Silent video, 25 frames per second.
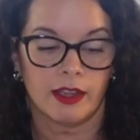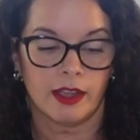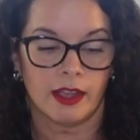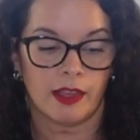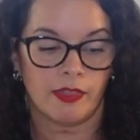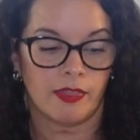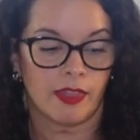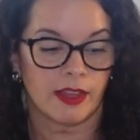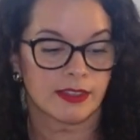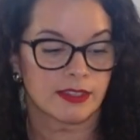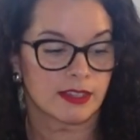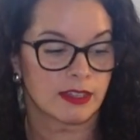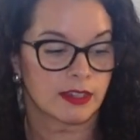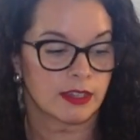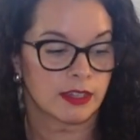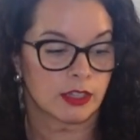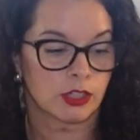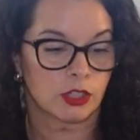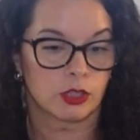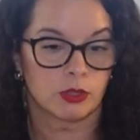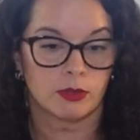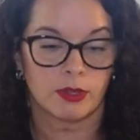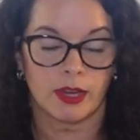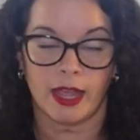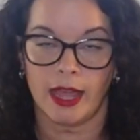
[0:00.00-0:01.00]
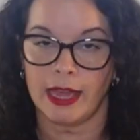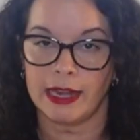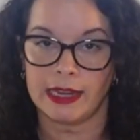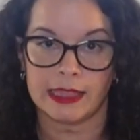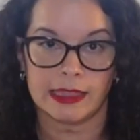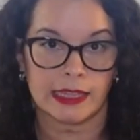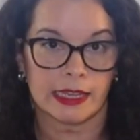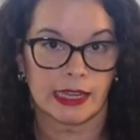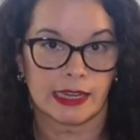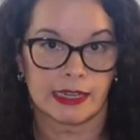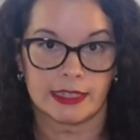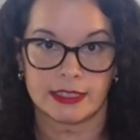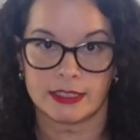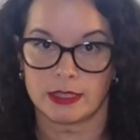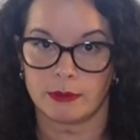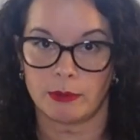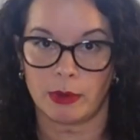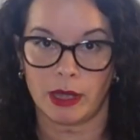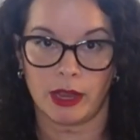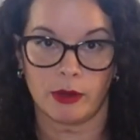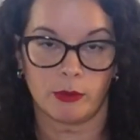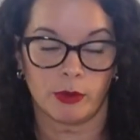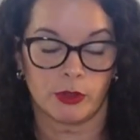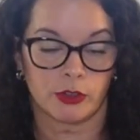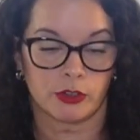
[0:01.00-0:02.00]
And that's gonna include anything I need to
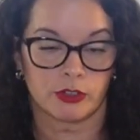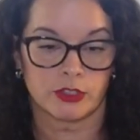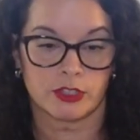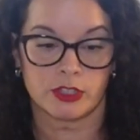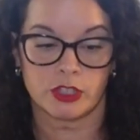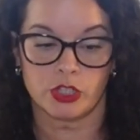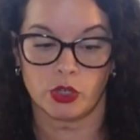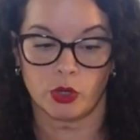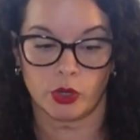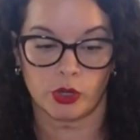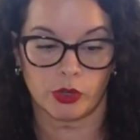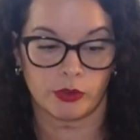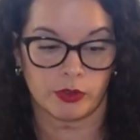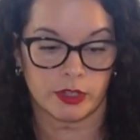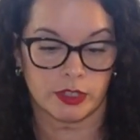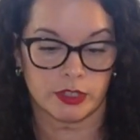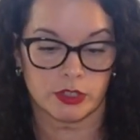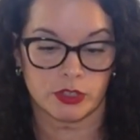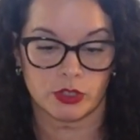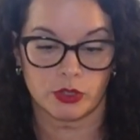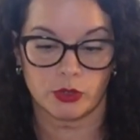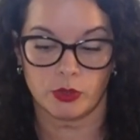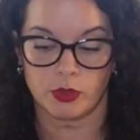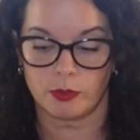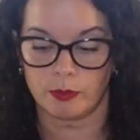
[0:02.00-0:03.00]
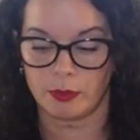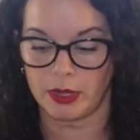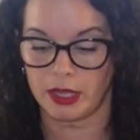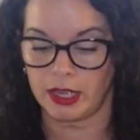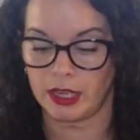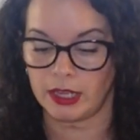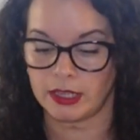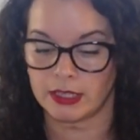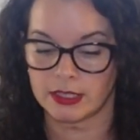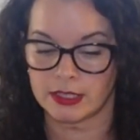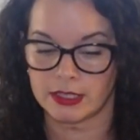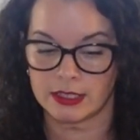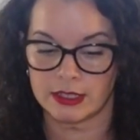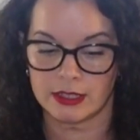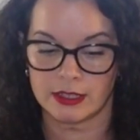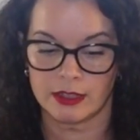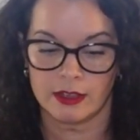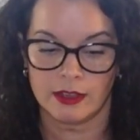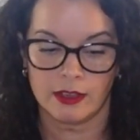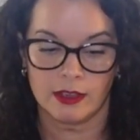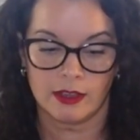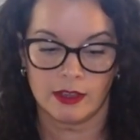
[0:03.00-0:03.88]
buy, whether it's deodorant, toothpaste,